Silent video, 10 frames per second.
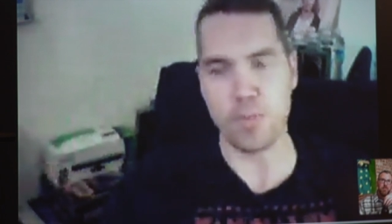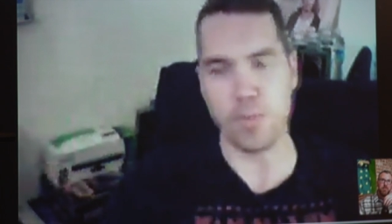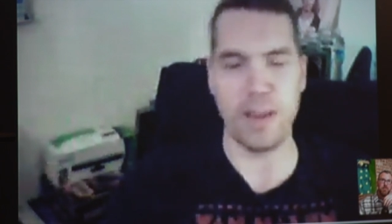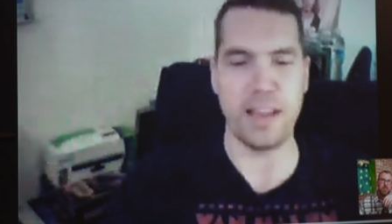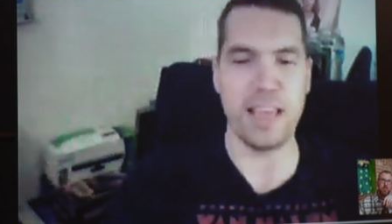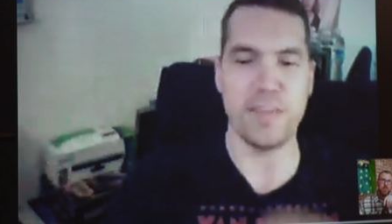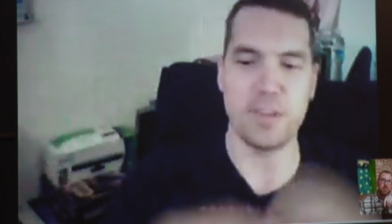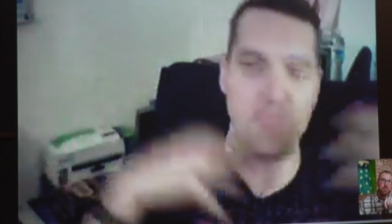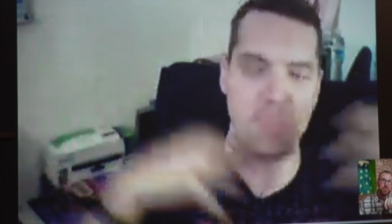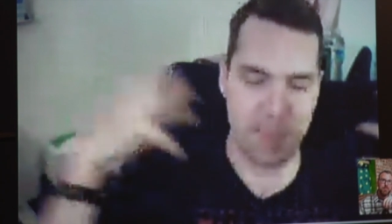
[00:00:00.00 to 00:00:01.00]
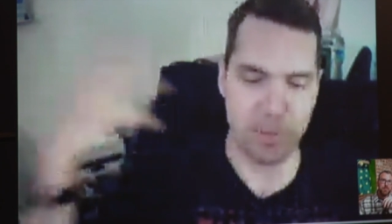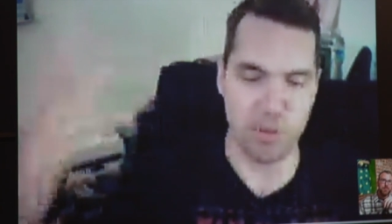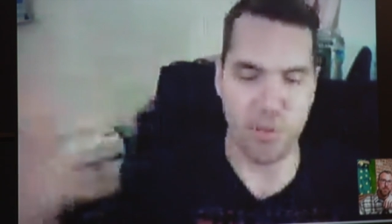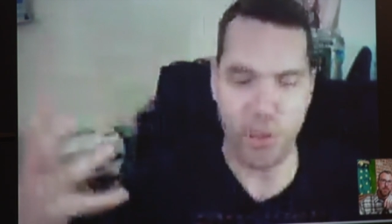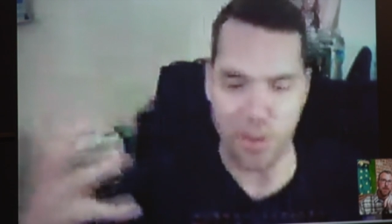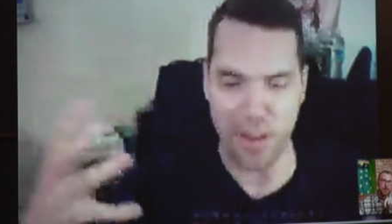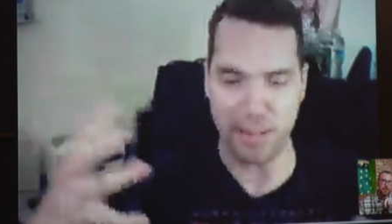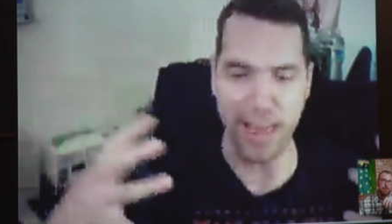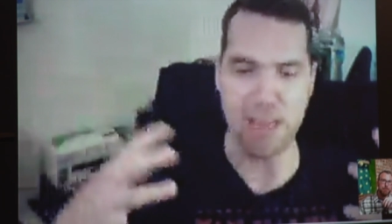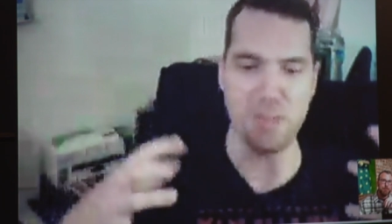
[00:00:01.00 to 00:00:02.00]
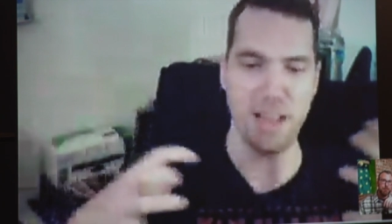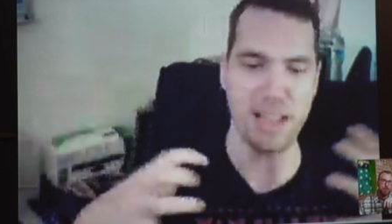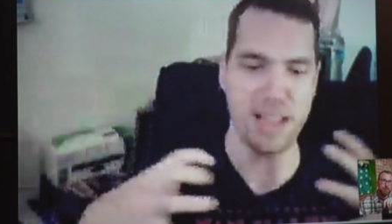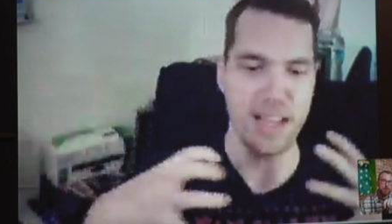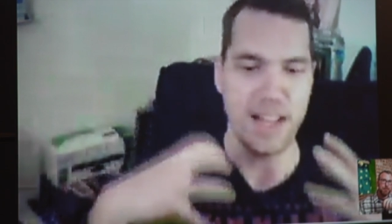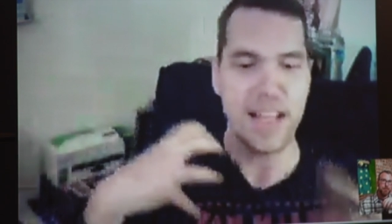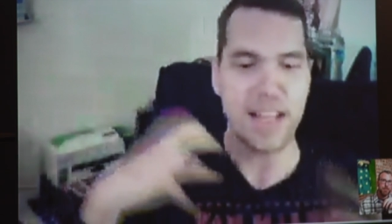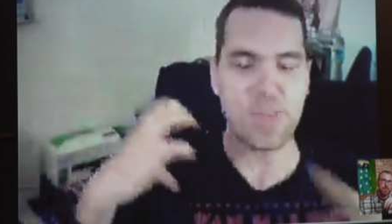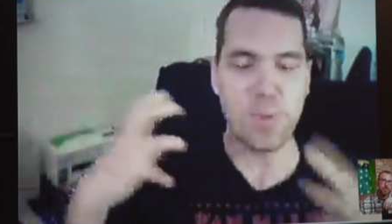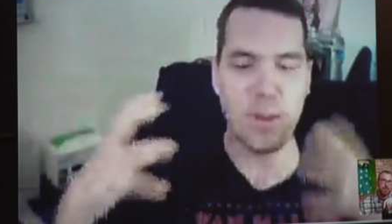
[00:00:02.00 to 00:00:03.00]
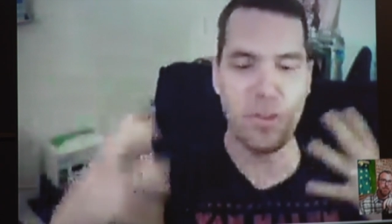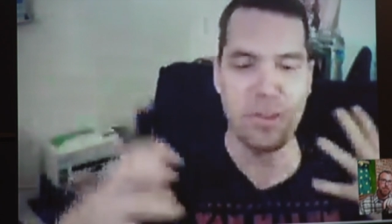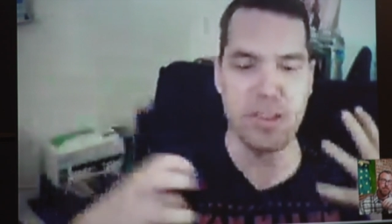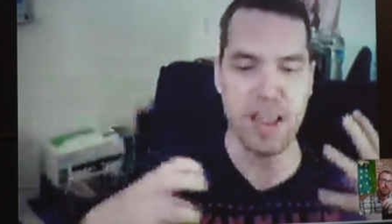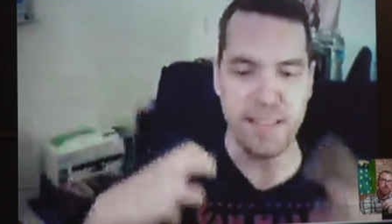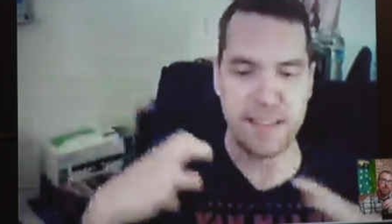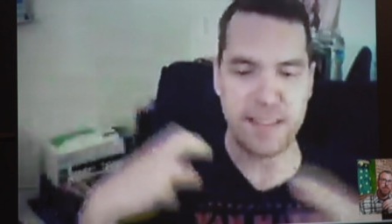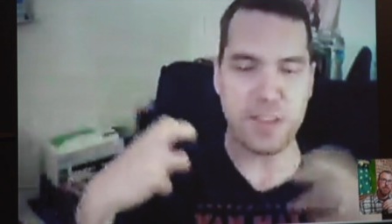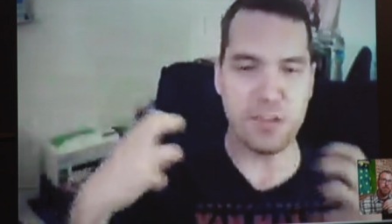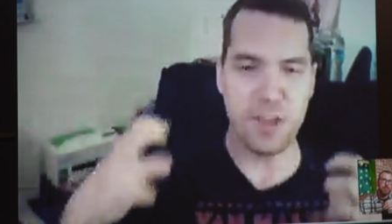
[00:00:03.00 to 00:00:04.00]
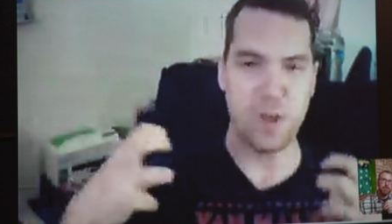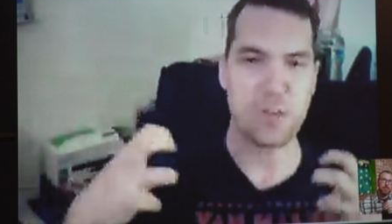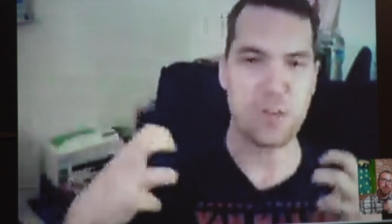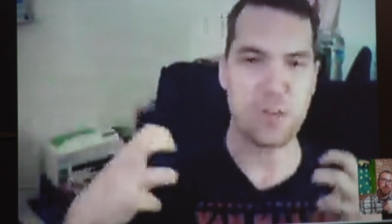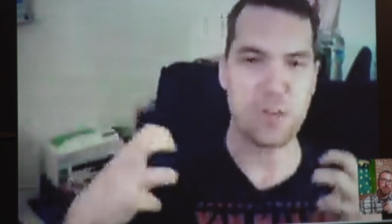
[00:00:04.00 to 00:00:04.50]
But even people who've heard about the game, like it's one of those ideas that you know is.